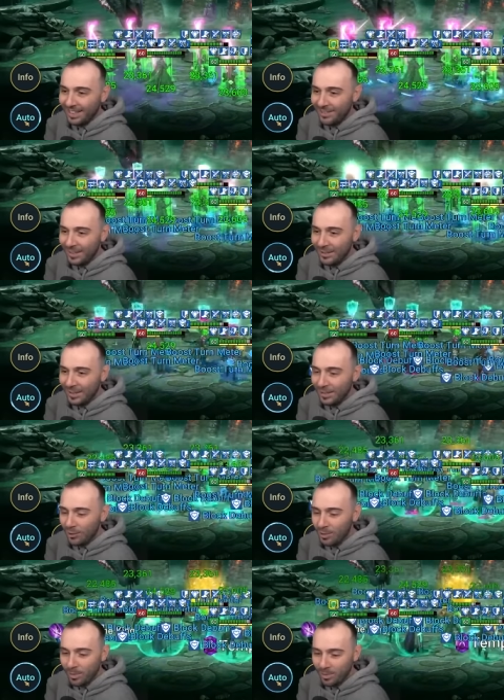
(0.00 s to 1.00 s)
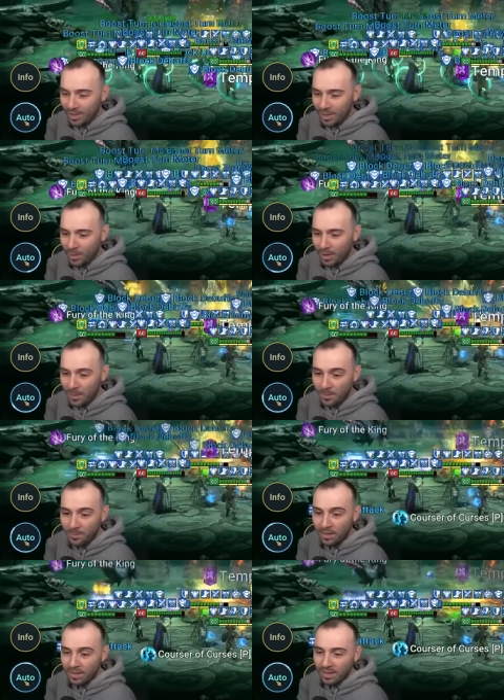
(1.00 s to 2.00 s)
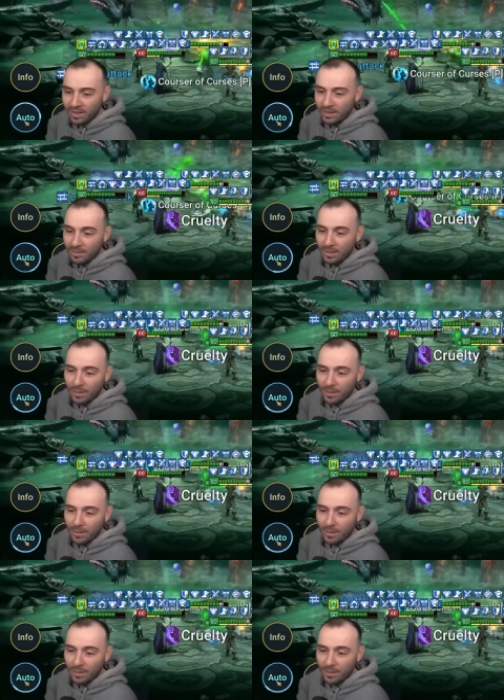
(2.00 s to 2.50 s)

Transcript: we do need those books as well. But there